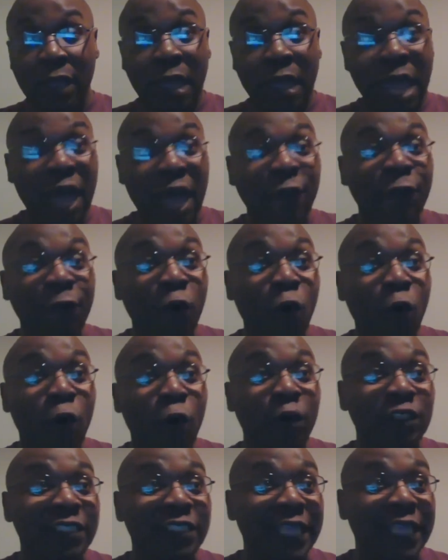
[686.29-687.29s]
Of
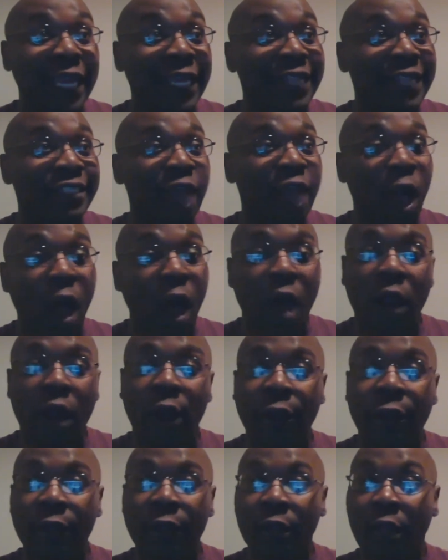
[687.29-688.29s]
course, it is
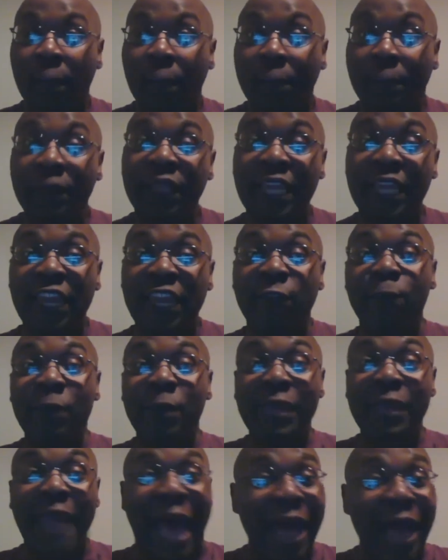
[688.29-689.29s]
hard. Believe
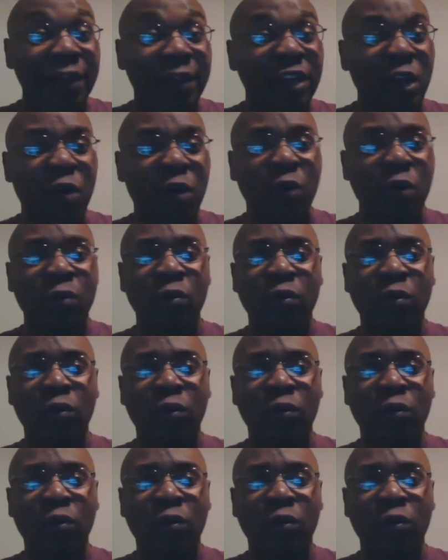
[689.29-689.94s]
me, I know.